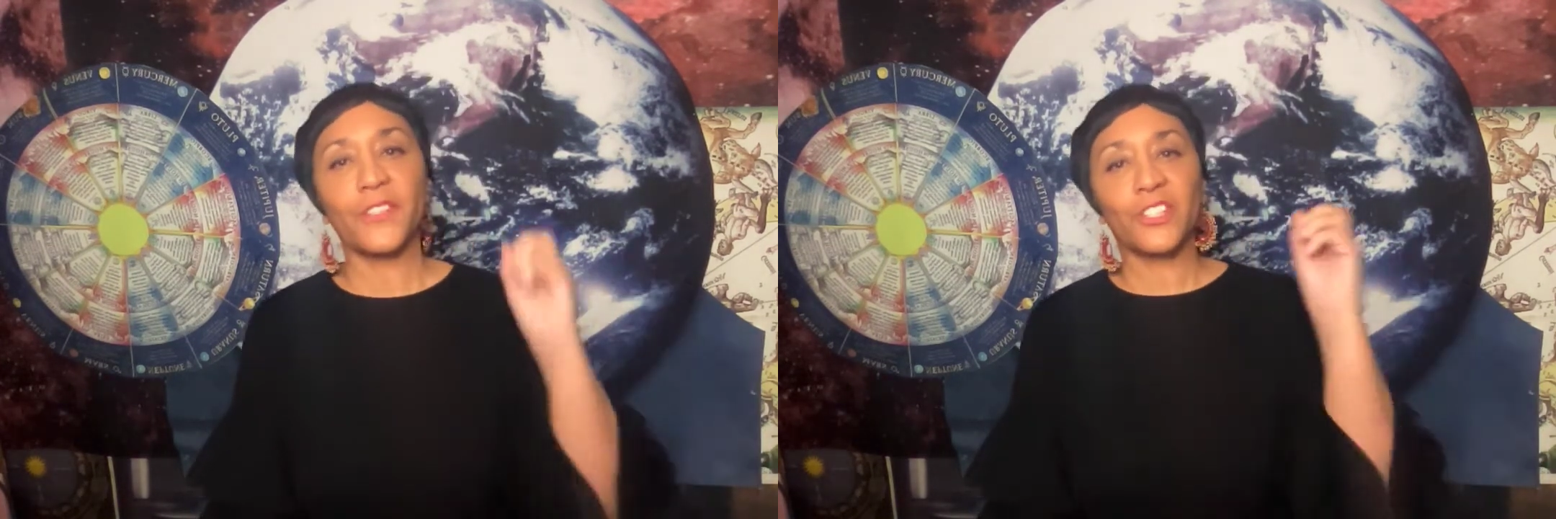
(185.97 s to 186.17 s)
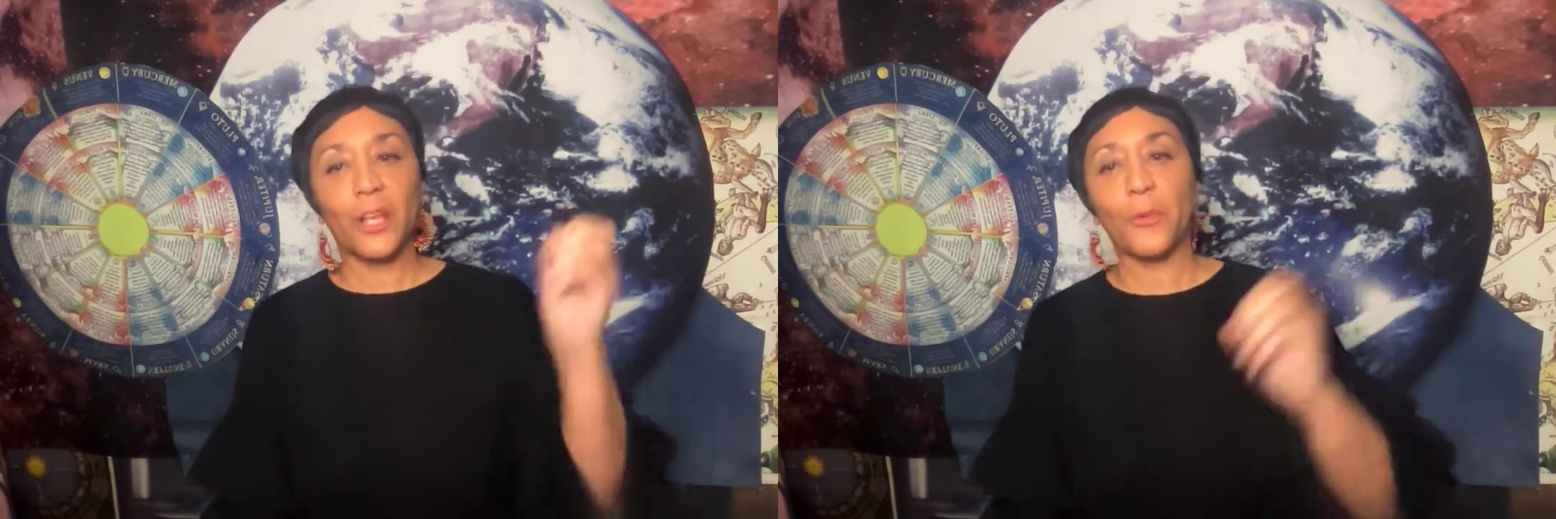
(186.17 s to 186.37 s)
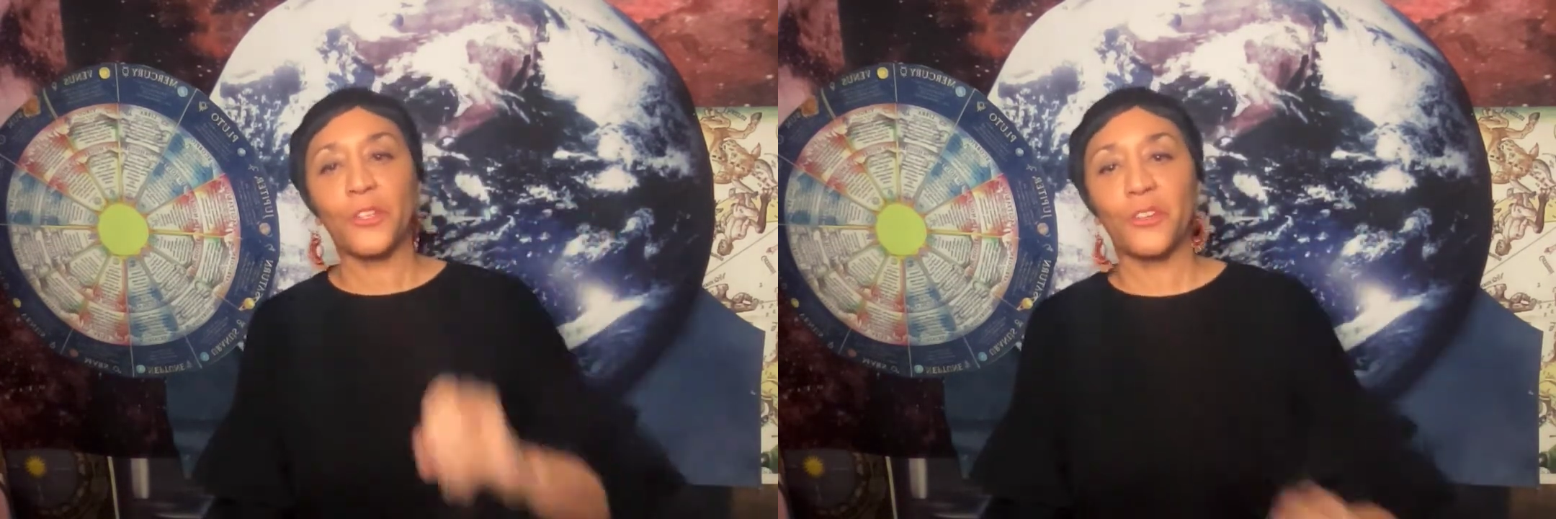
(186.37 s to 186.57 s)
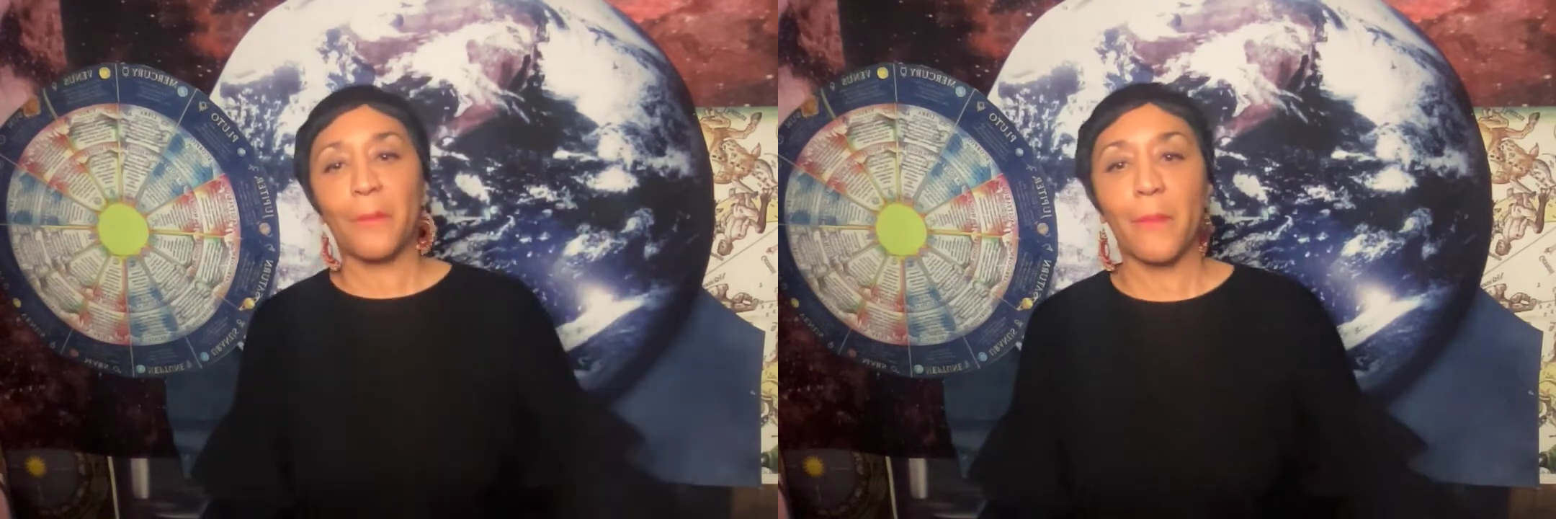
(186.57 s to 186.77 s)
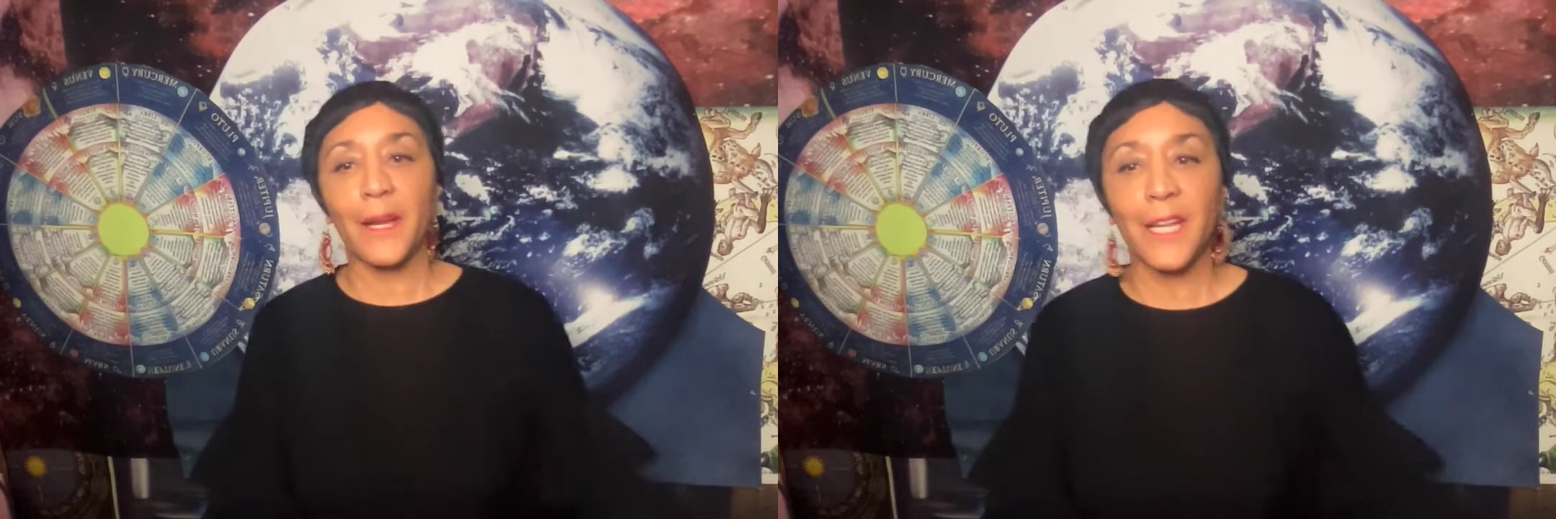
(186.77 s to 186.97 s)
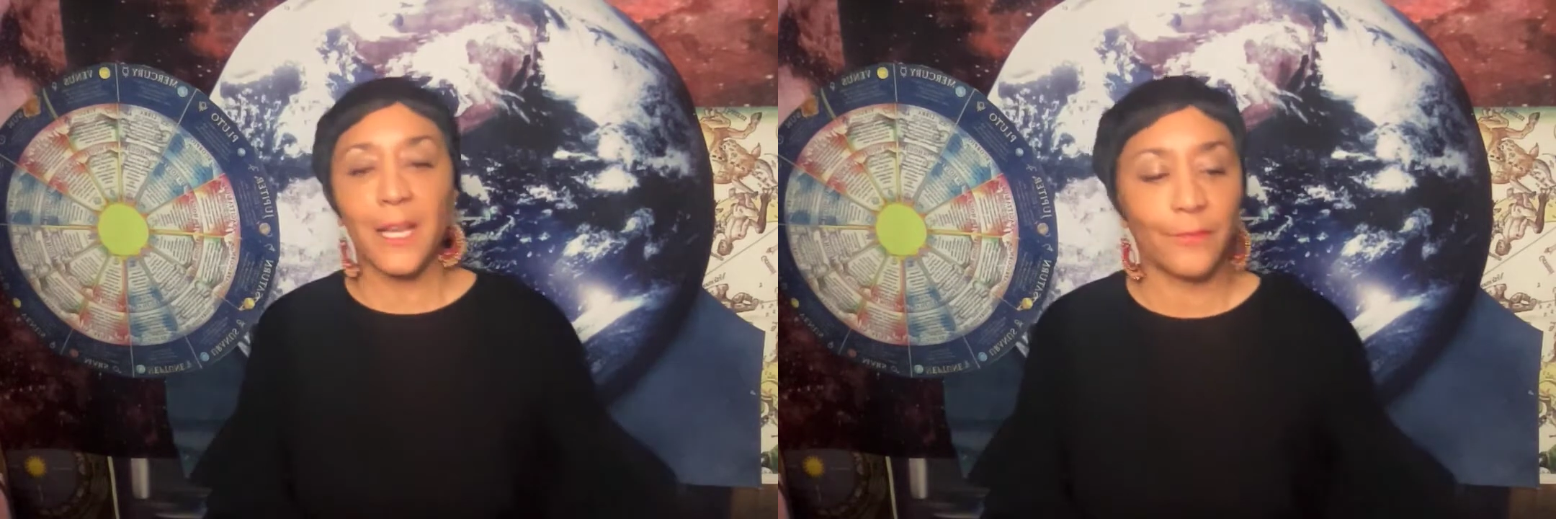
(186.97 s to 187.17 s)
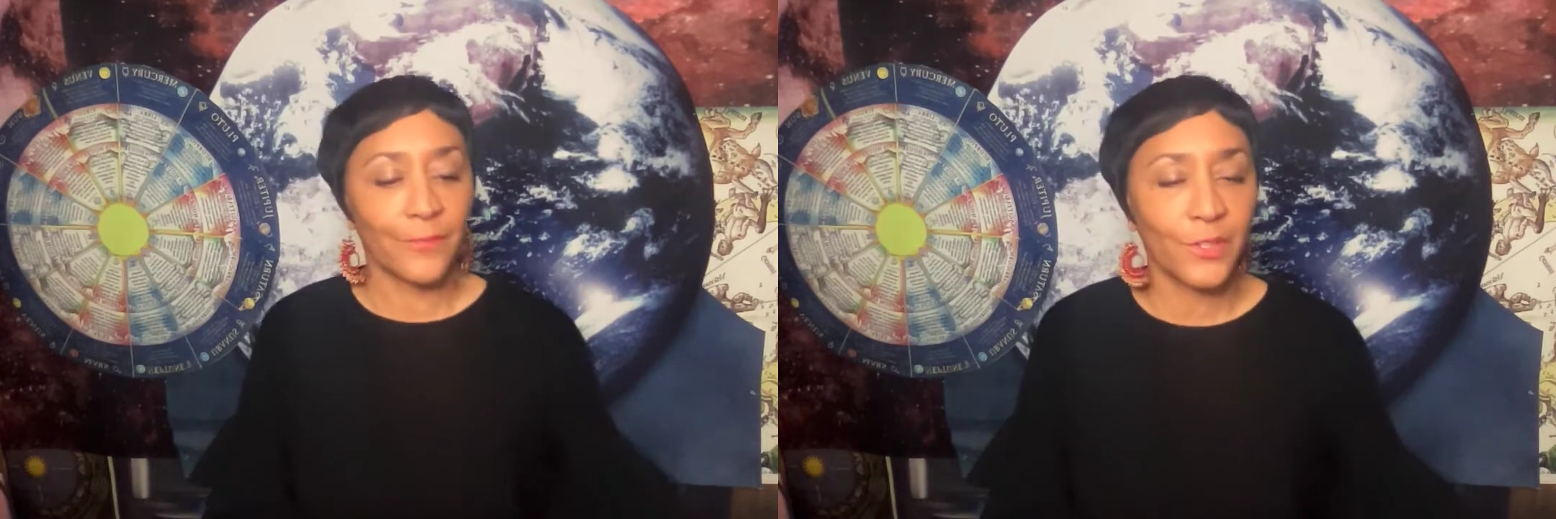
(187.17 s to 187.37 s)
and so is your money.